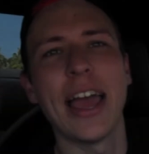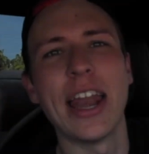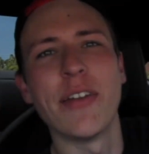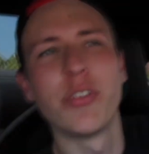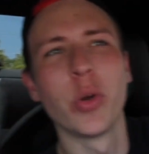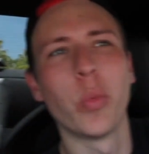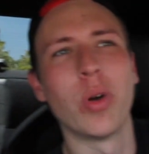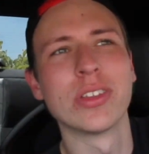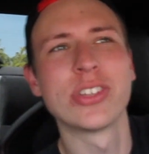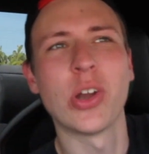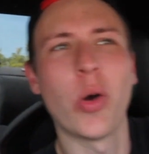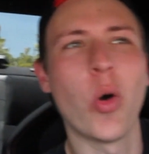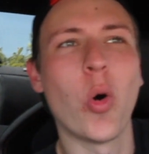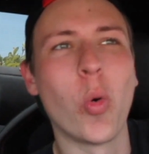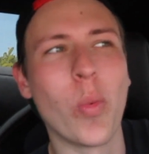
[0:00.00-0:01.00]
and every once in a
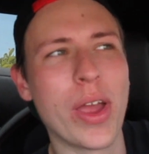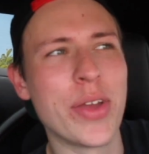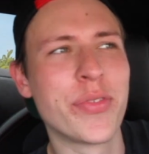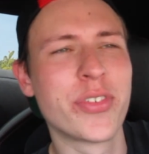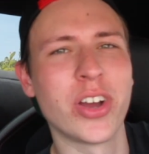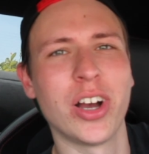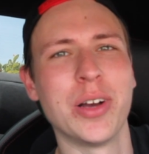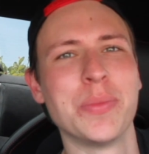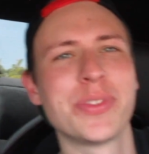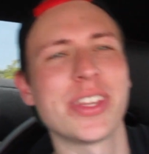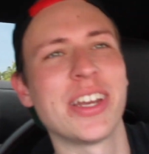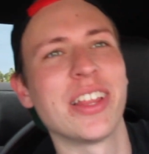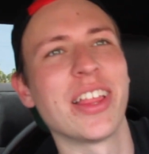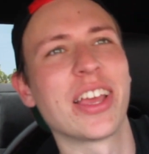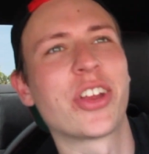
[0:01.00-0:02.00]
while a wave comes
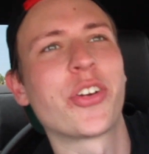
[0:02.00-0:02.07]
and it like